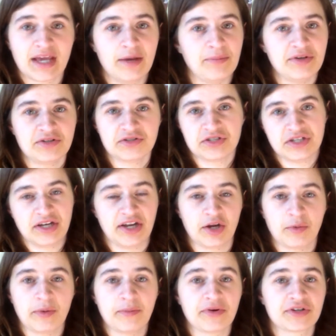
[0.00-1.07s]
I'd be interested to
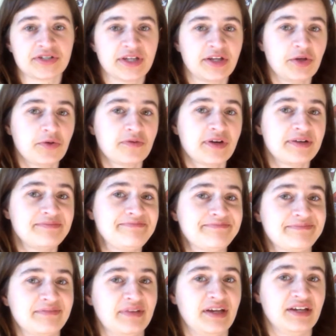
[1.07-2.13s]
hear what books that you read,
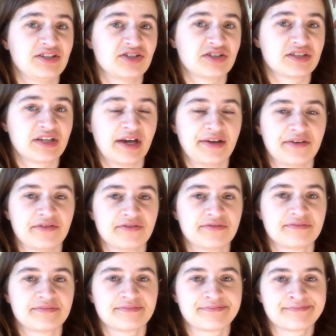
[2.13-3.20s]
and just kind of
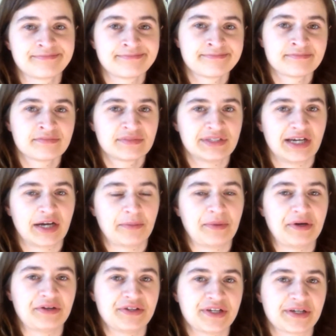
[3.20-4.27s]
talk
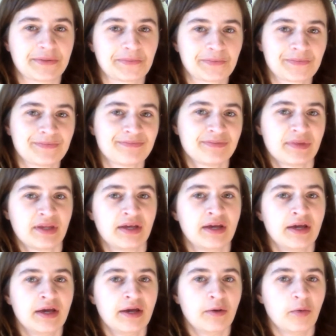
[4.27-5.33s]
about
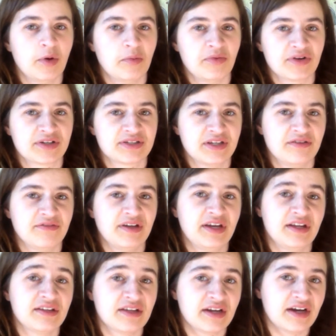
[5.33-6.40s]
what books, if
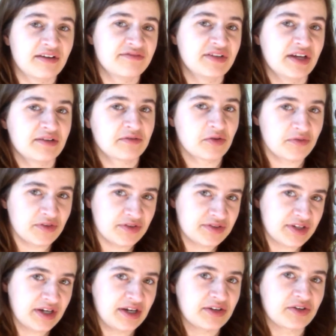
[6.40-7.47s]
any, that I've done
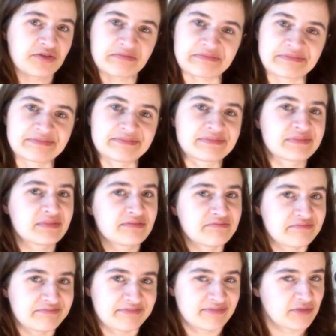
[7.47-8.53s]
reviews on or
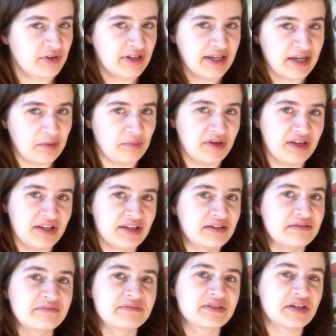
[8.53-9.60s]
related
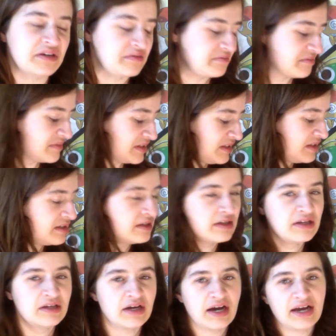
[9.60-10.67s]
media. So
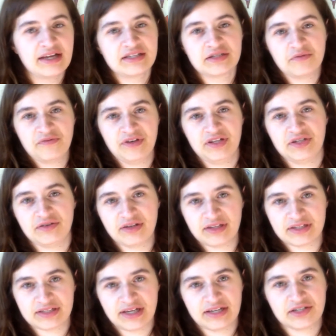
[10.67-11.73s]
I had some fun doing
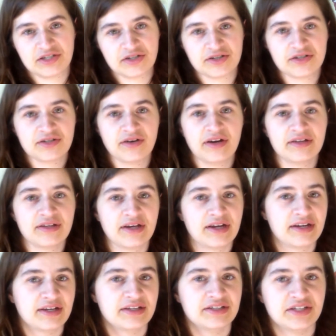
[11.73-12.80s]
this last year, so I thought
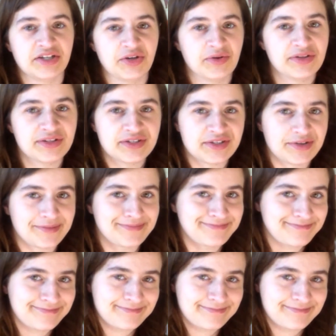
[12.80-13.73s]
I'd continue it this year.